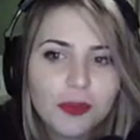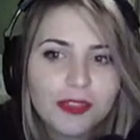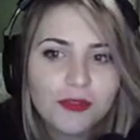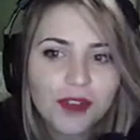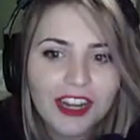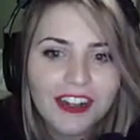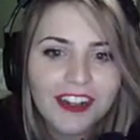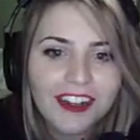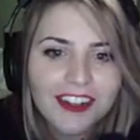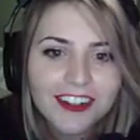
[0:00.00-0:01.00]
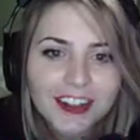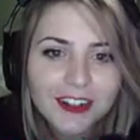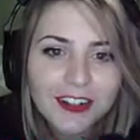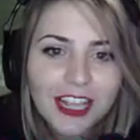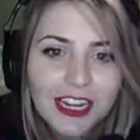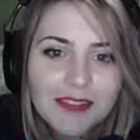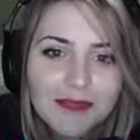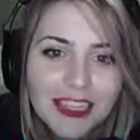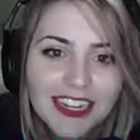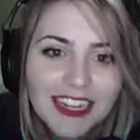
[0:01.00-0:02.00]
Cupid's a reindeer? Are you
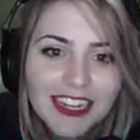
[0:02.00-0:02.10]
kidding